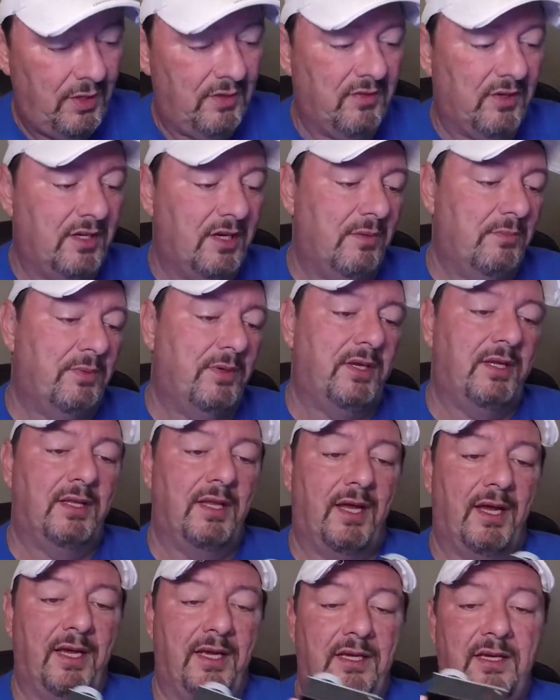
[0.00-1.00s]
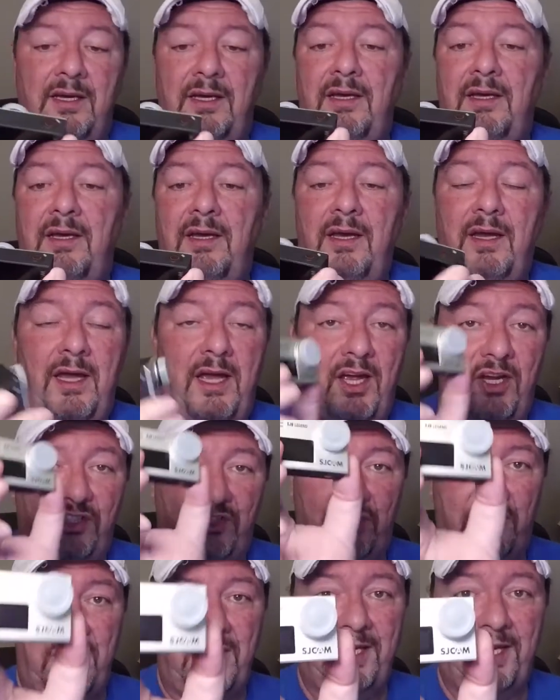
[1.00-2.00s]
you have a company like
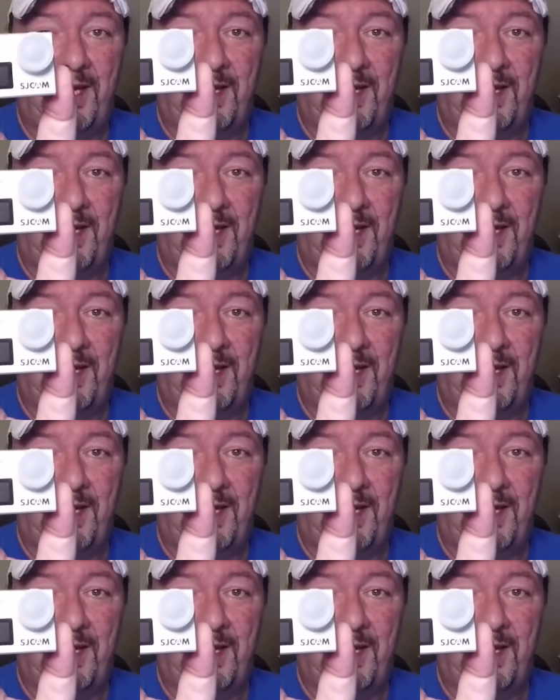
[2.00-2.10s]
S J